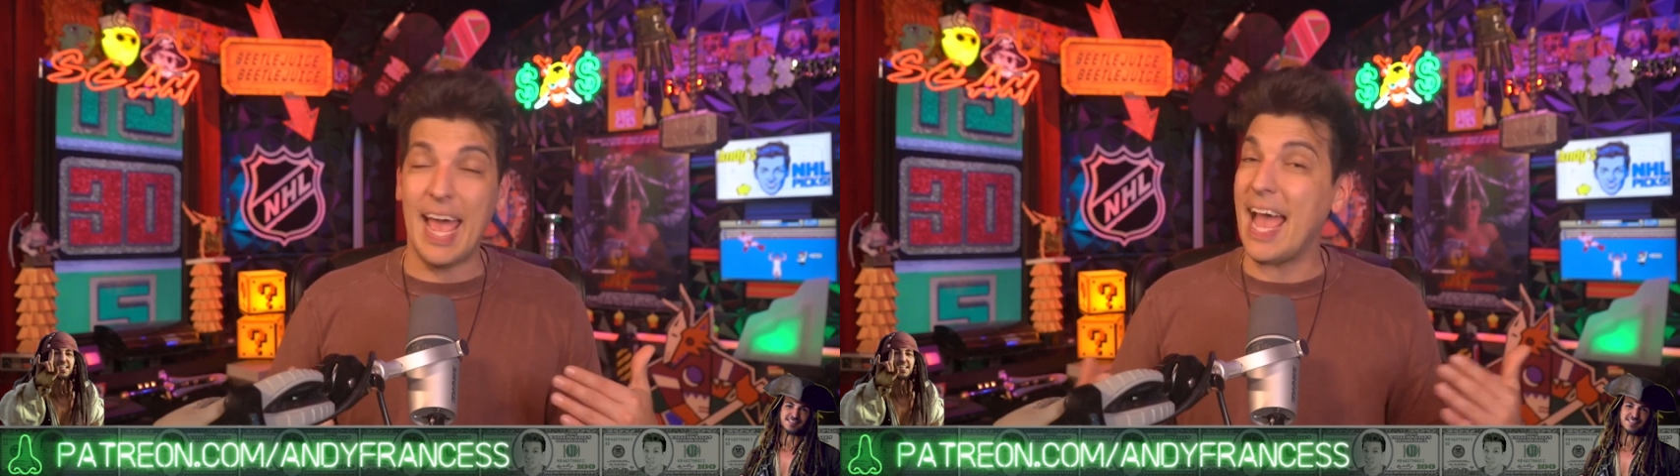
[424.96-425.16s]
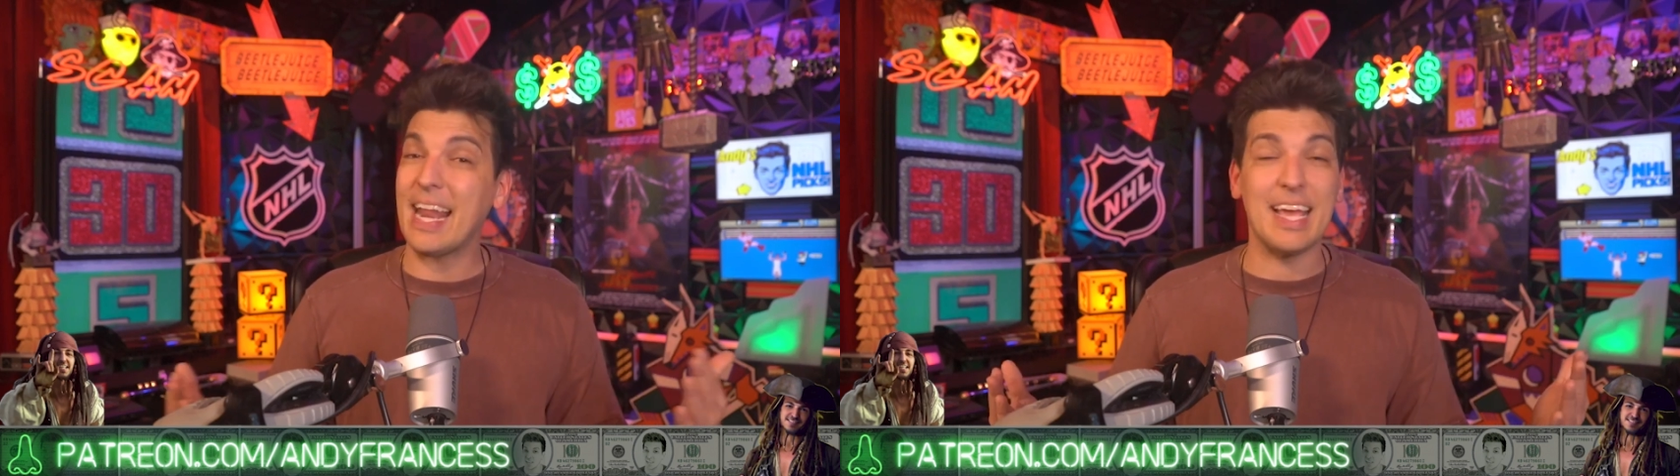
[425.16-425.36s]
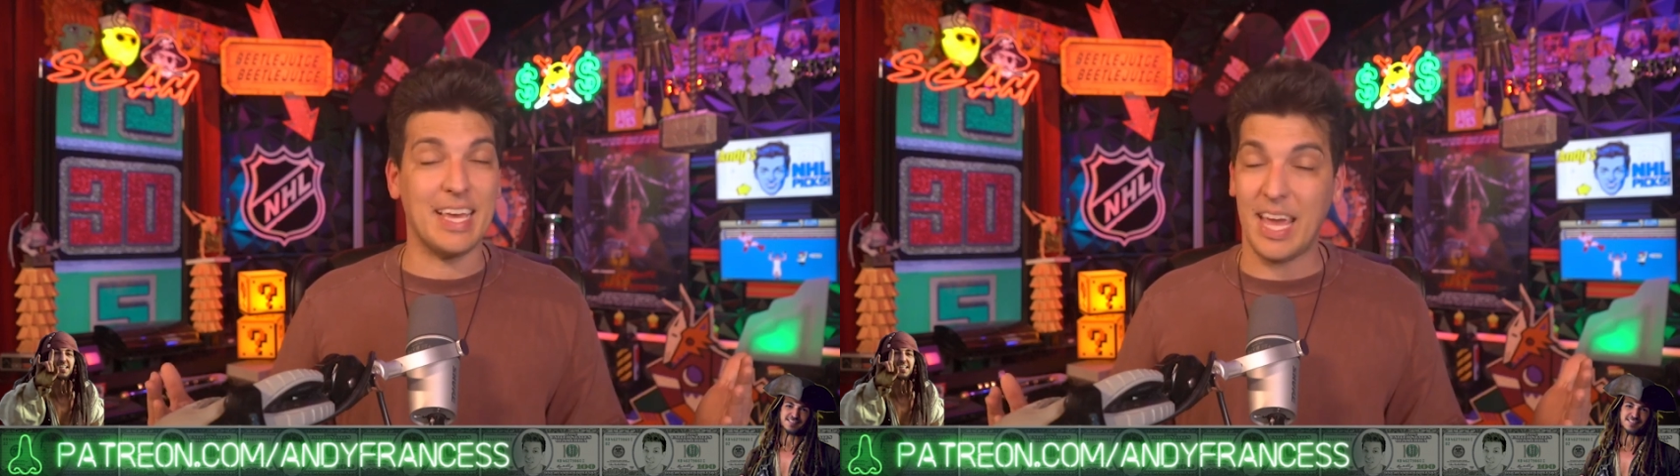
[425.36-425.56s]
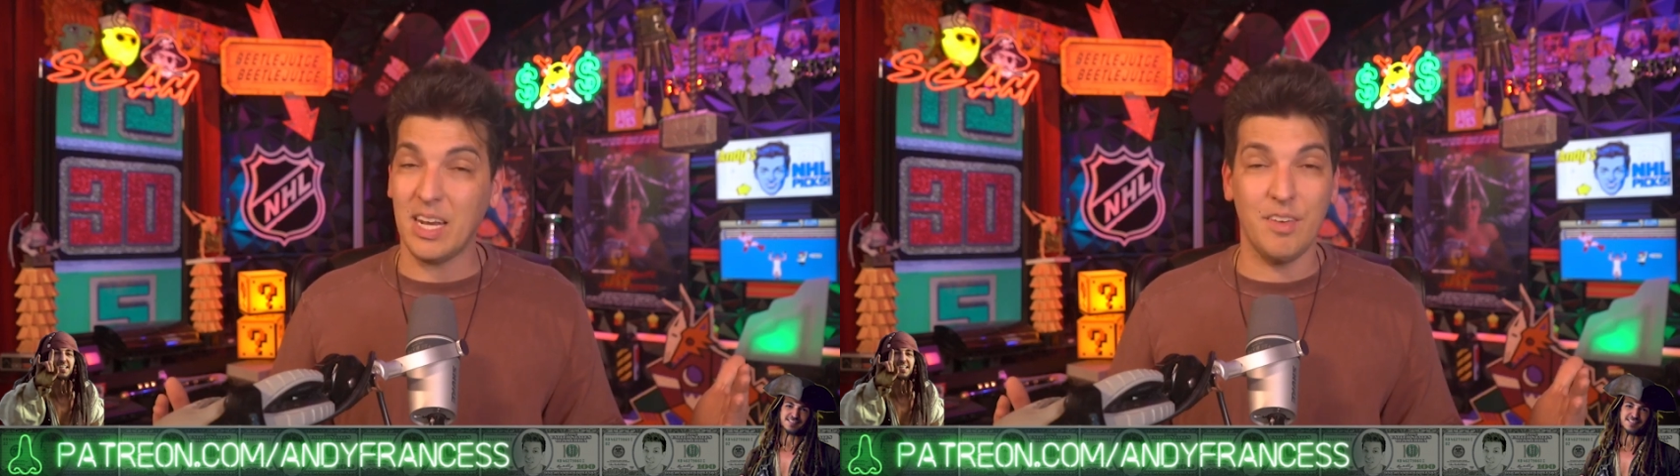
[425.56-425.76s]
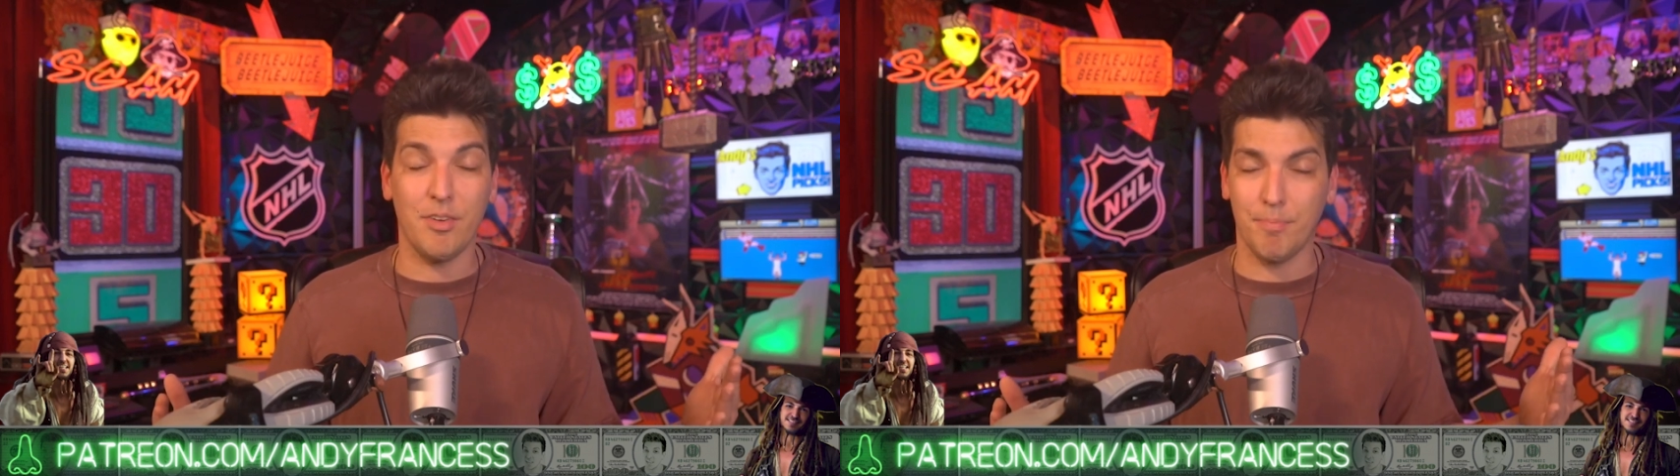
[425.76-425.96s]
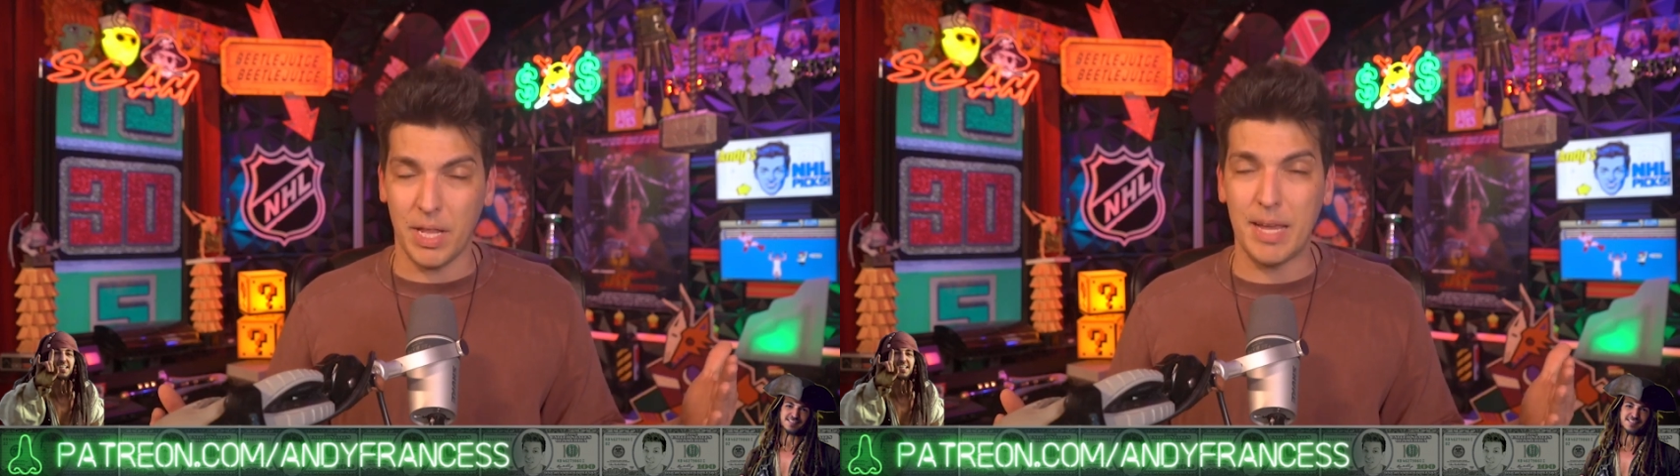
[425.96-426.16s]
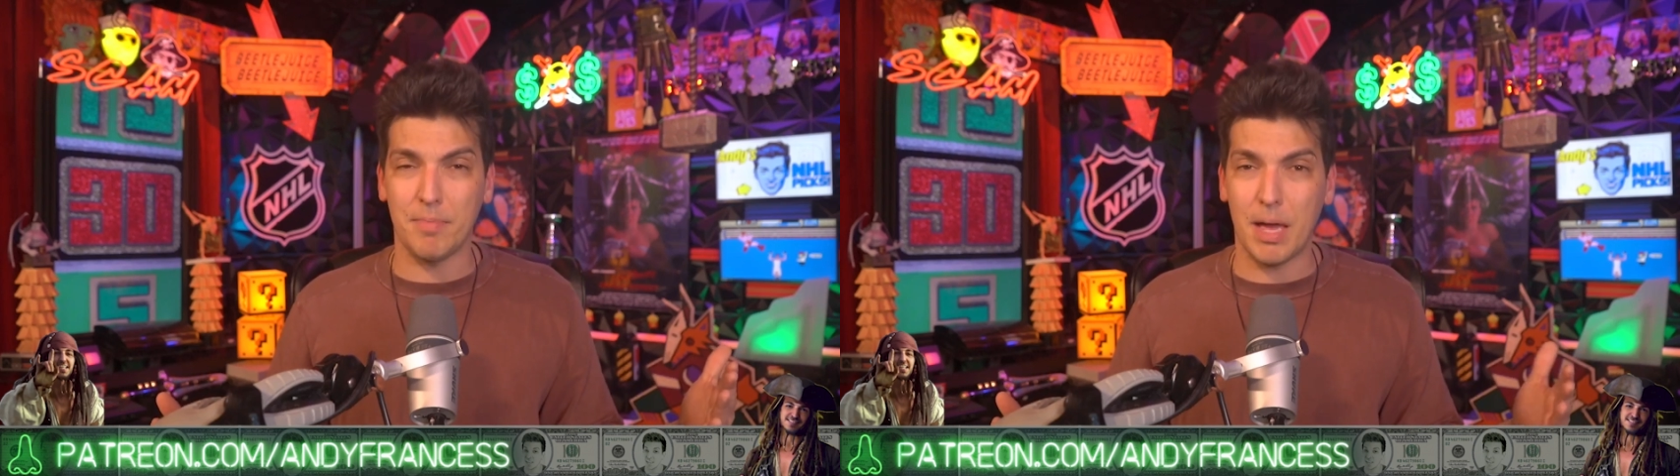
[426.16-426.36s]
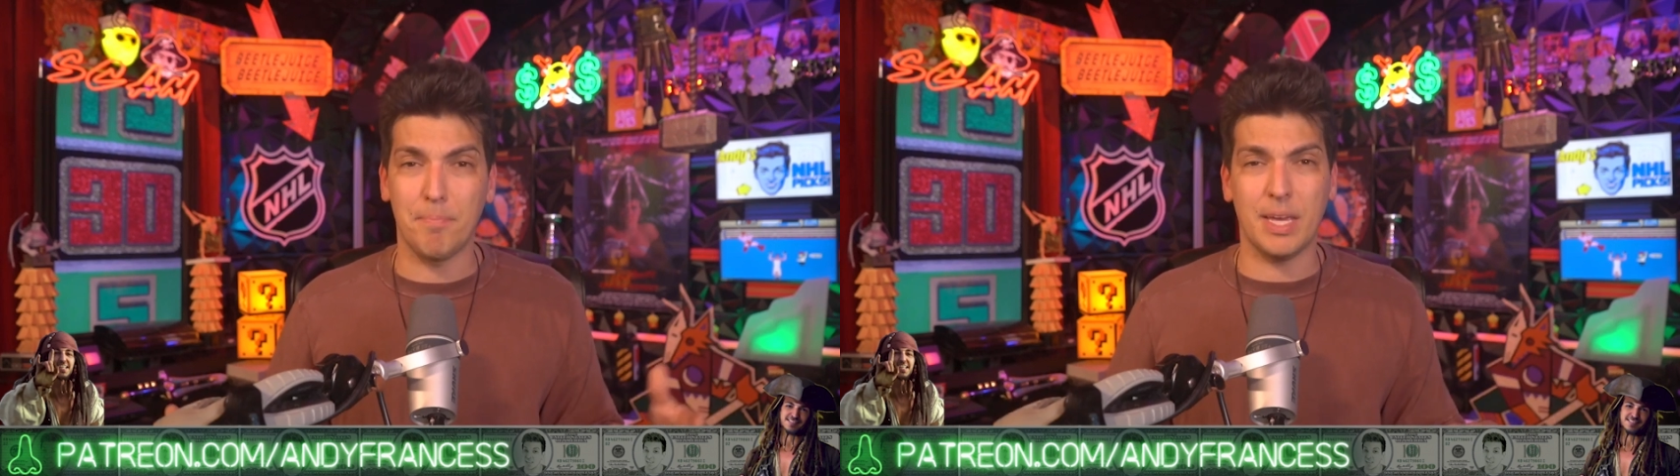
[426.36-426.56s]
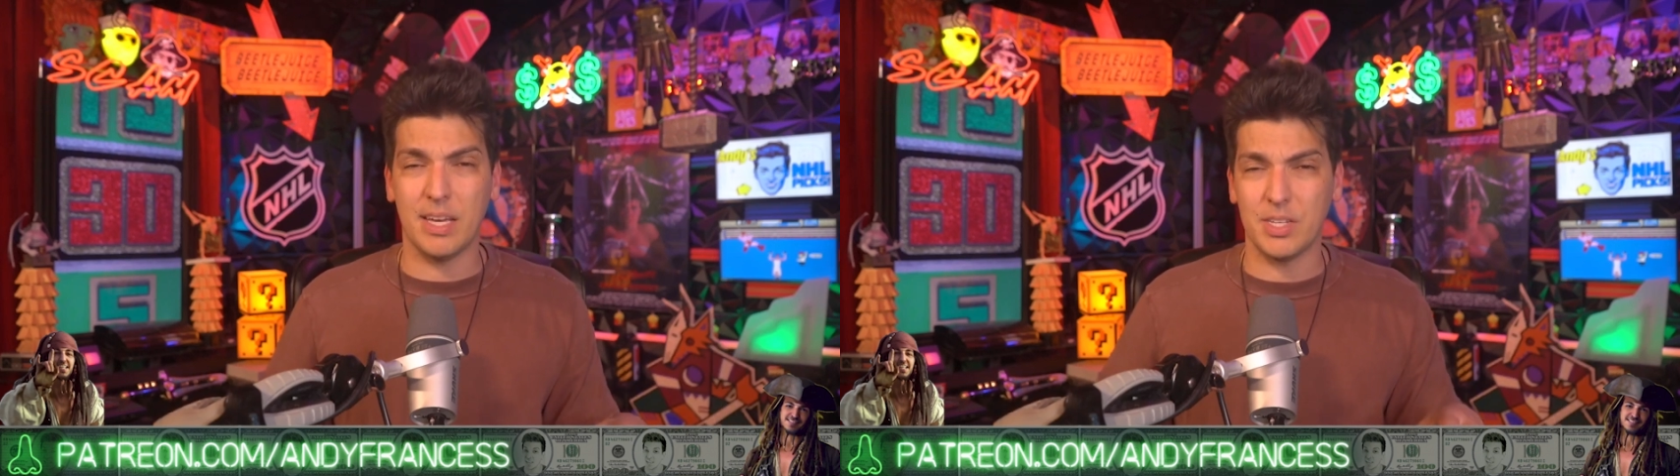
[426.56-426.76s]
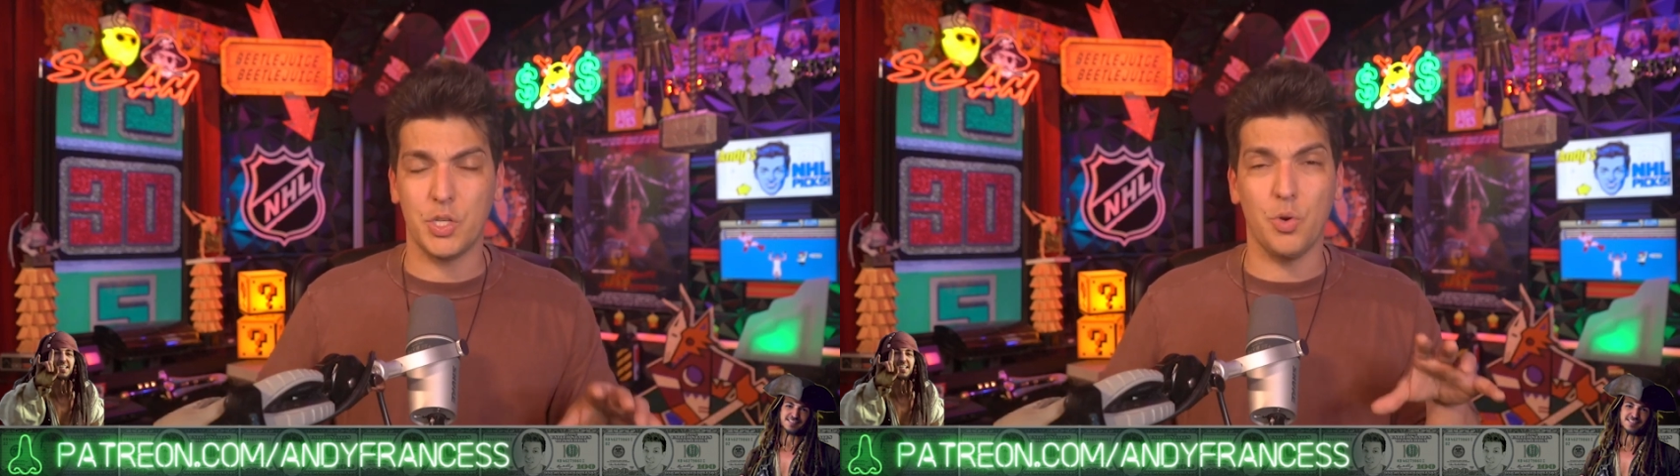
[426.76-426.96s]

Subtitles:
and I can't even blame them because